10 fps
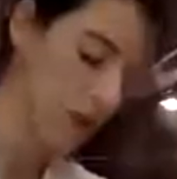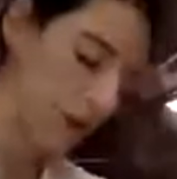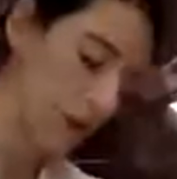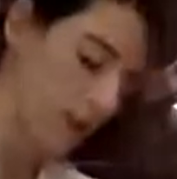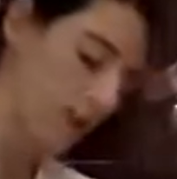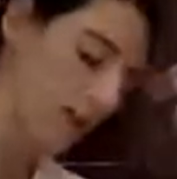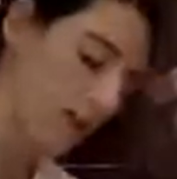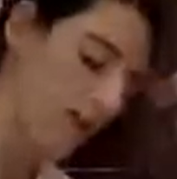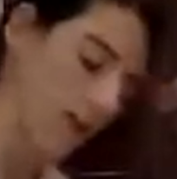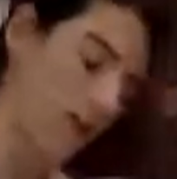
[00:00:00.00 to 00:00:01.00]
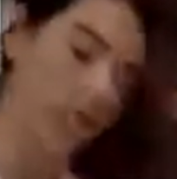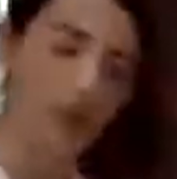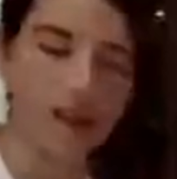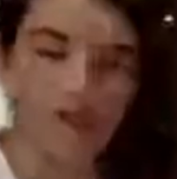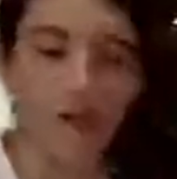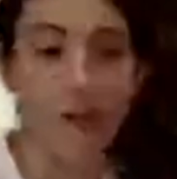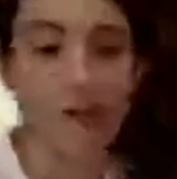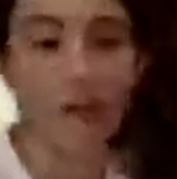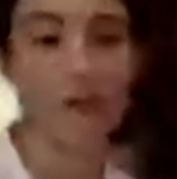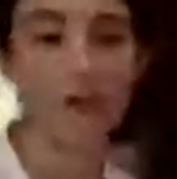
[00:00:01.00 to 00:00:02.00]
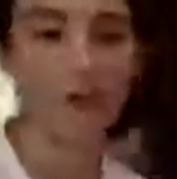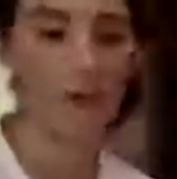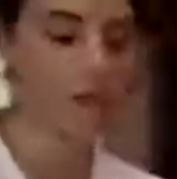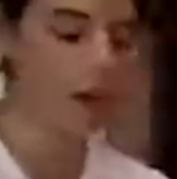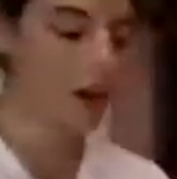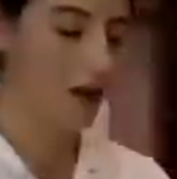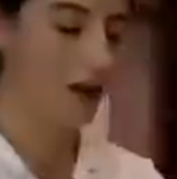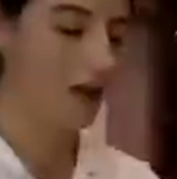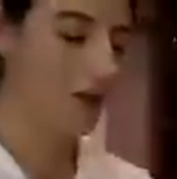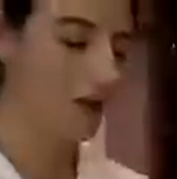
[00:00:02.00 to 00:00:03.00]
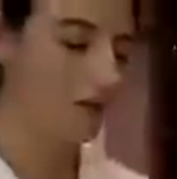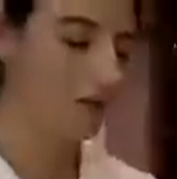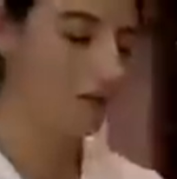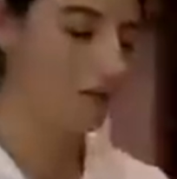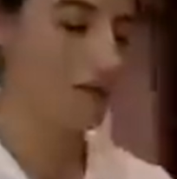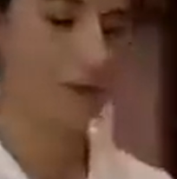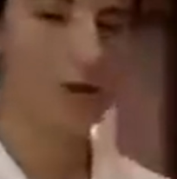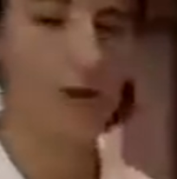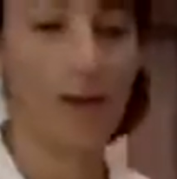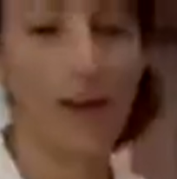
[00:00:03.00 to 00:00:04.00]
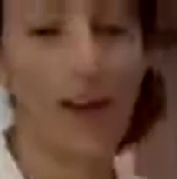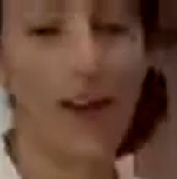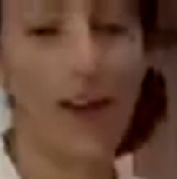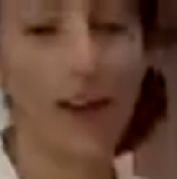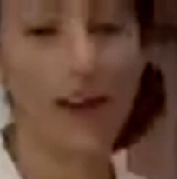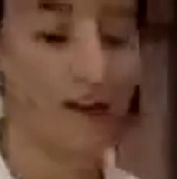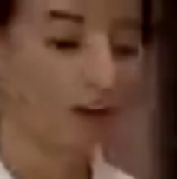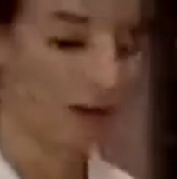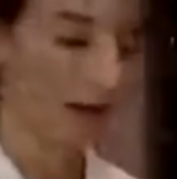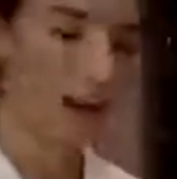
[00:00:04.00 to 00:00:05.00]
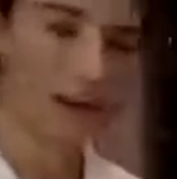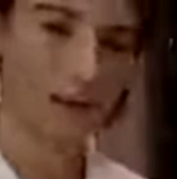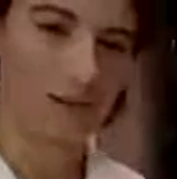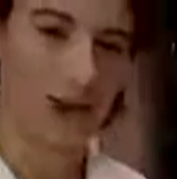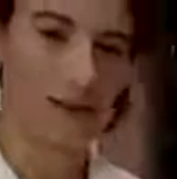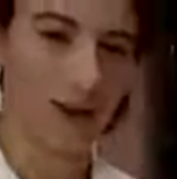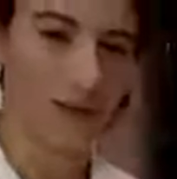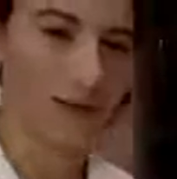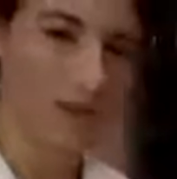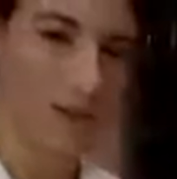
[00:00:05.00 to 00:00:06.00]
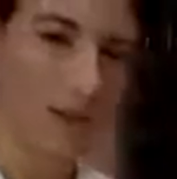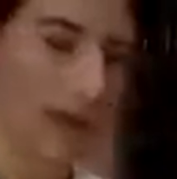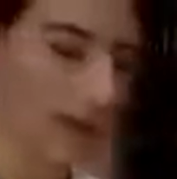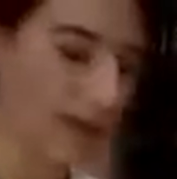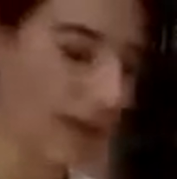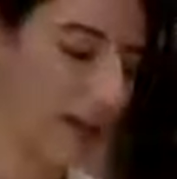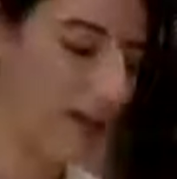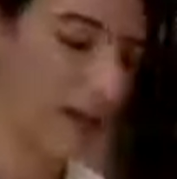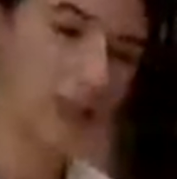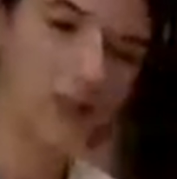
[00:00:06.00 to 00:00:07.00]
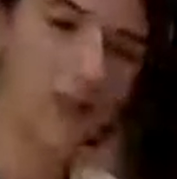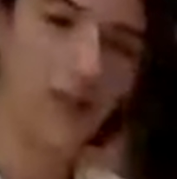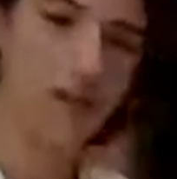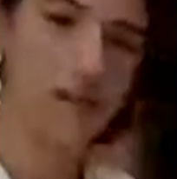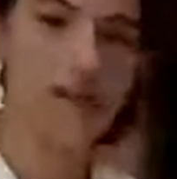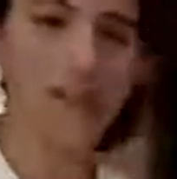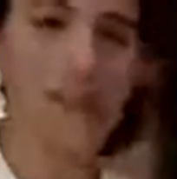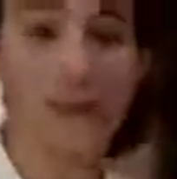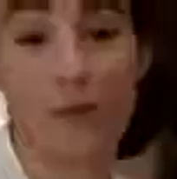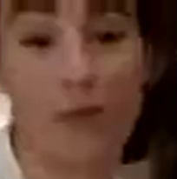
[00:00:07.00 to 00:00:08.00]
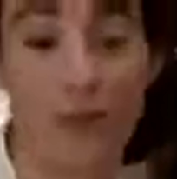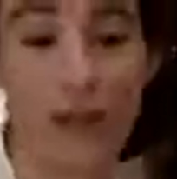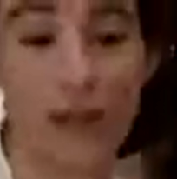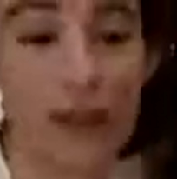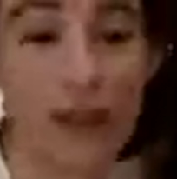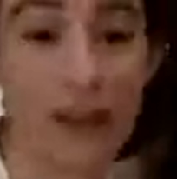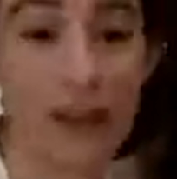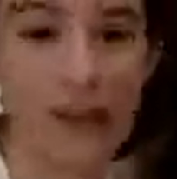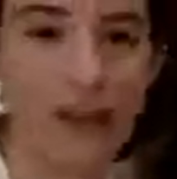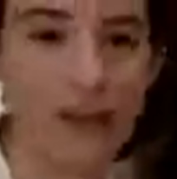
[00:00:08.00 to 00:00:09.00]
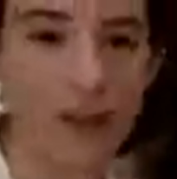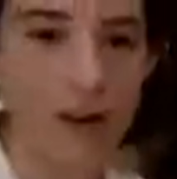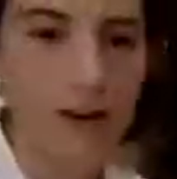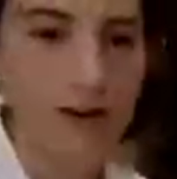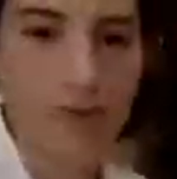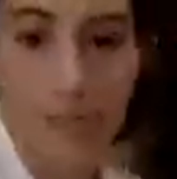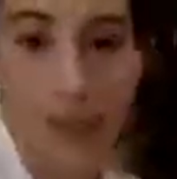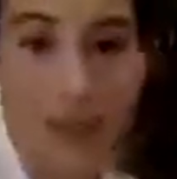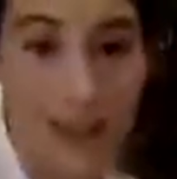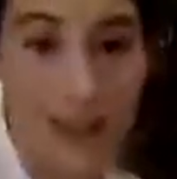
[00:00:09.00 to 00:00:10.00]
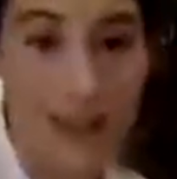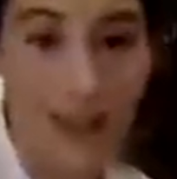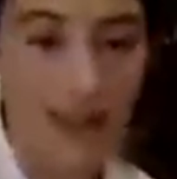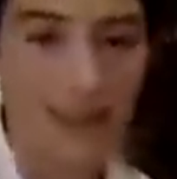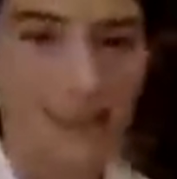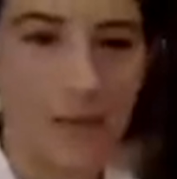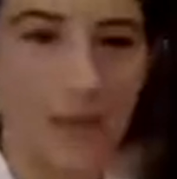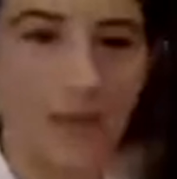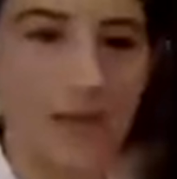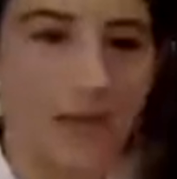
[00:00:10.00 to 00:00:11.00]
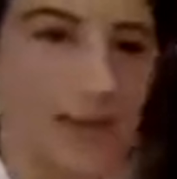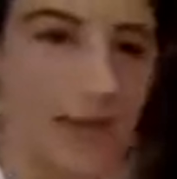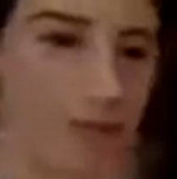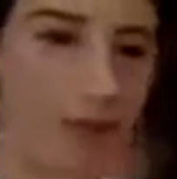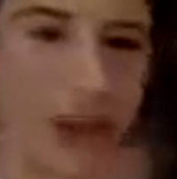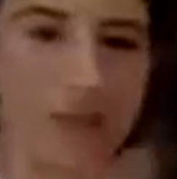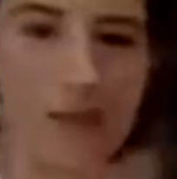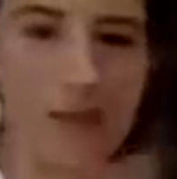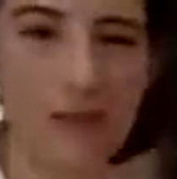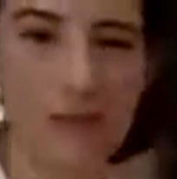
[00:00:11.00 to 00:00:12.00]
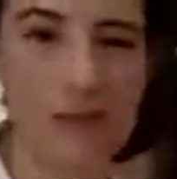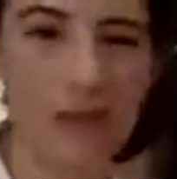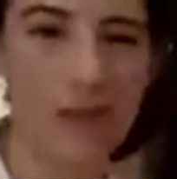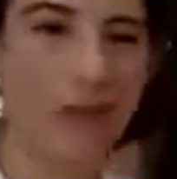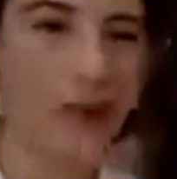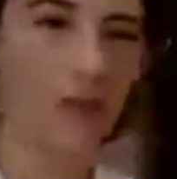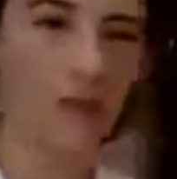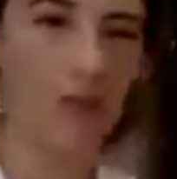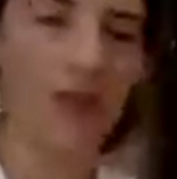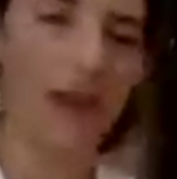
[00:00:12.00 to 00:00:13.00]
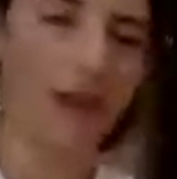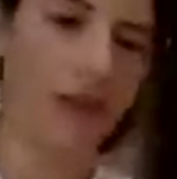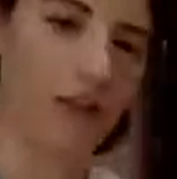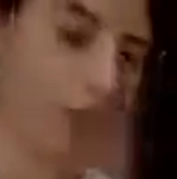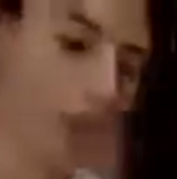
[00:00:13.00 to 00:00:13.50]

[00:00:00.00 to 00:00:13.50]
fresh tomatoes, because fresh tomatoes can be used for so many other like great recipes that need fresh tomatoes, like if you want to make a salad or anything else. But canned tomatoes are just fine when you're making a soup.